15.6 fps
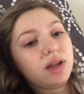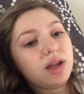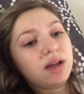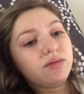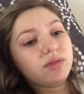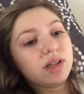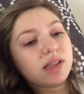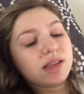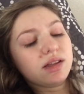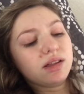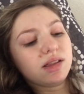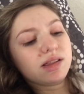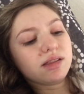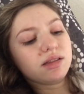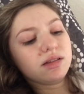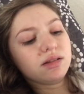Canvas
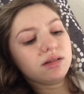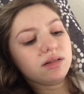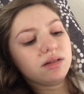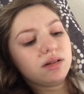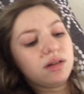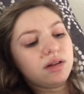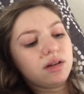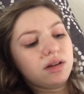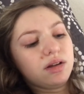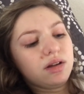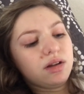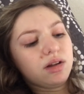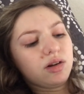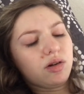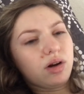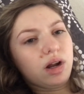is the
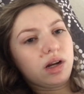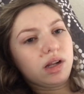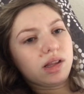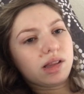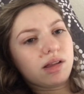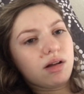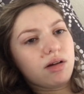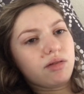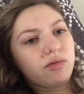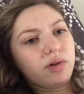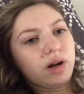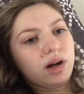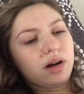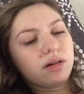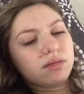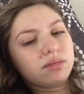grading
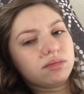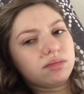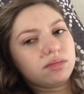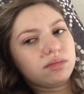software,